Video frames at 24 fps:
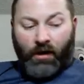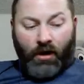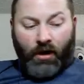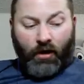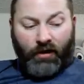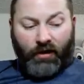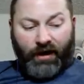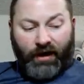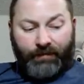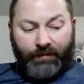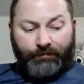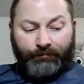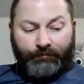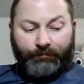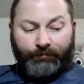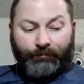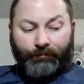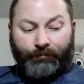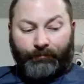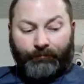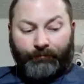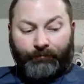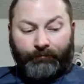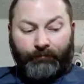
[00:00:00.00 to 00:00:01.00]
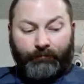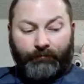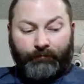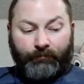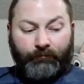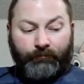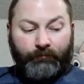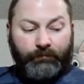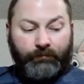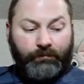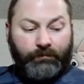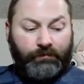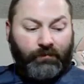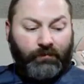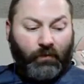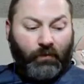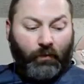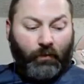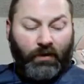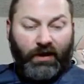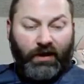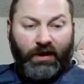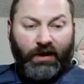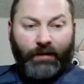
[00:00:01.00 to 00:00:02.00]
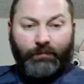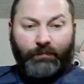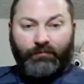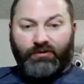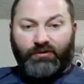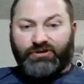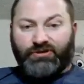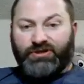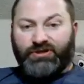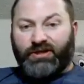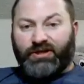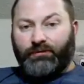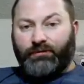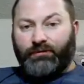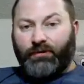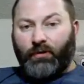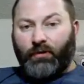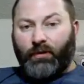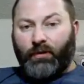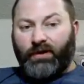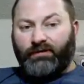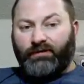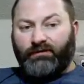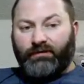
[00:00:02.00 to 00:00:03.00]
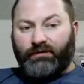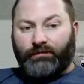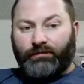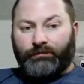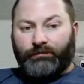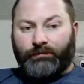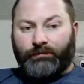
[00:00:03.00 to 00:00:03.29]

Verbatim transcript: Okay. Well, I appreciate the request.